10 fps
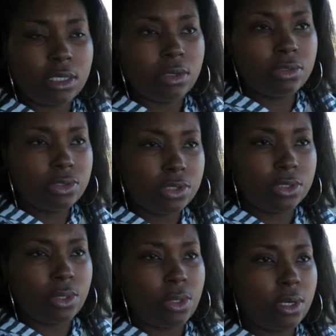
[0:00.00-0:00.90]
the grocery
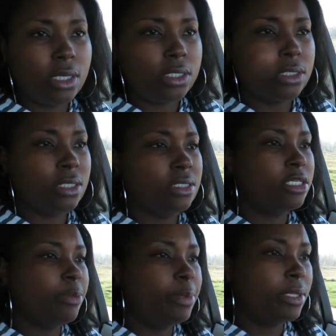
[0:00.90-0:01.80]
store
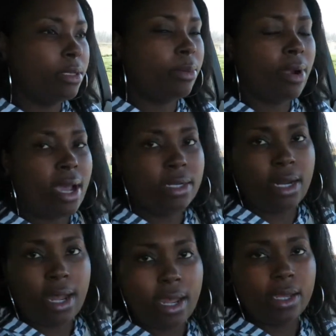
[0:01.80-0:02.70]
typically brian
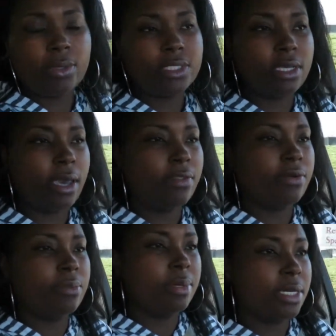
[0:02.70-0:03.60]
and i go
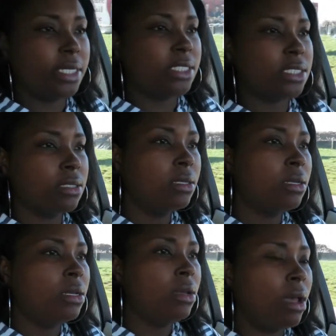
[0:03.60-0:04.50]
together but
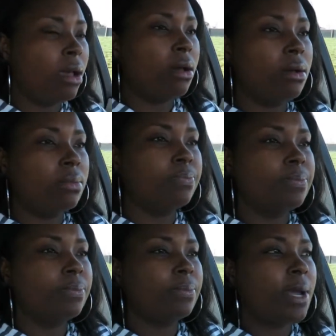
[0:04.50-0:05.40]

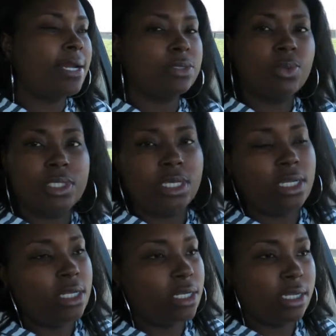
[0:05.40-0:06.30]
um, i just wanted to
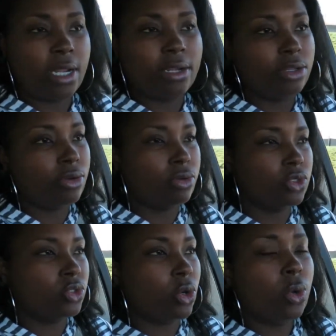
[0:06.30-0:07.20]
get in and out of the
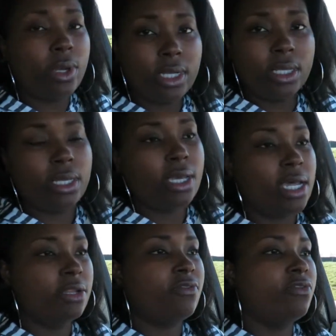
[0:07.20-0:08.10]
grocery store quickly
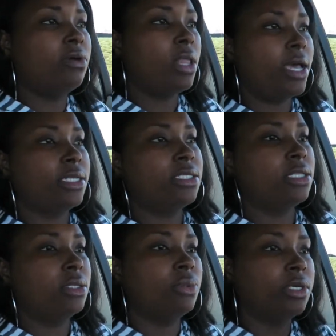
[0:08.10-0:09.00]
i didn't feel like
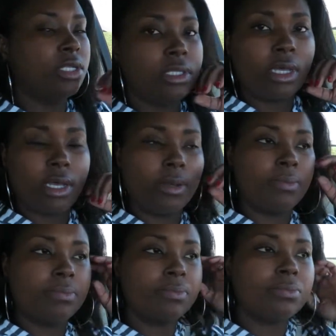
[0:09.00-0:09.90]
dealing with
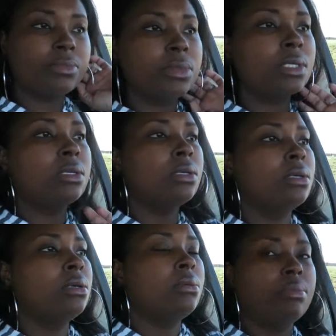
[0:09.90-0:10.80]

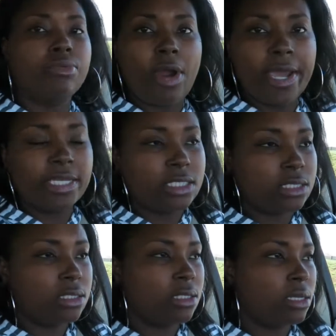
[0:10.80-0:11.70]
um,
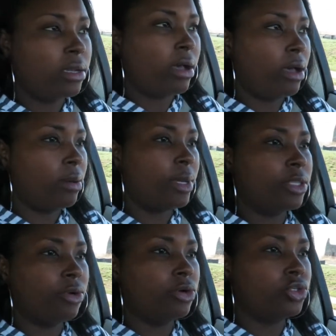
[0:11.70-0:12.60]
rice um,
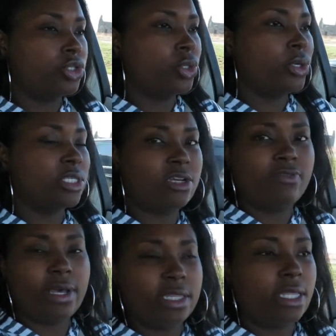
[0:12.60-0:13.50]
at the grocery store and
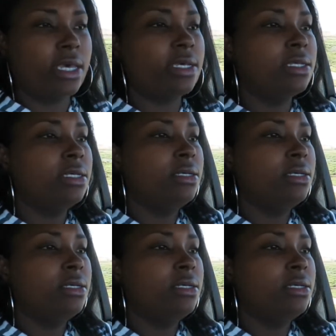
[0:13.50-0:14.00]
stuff like that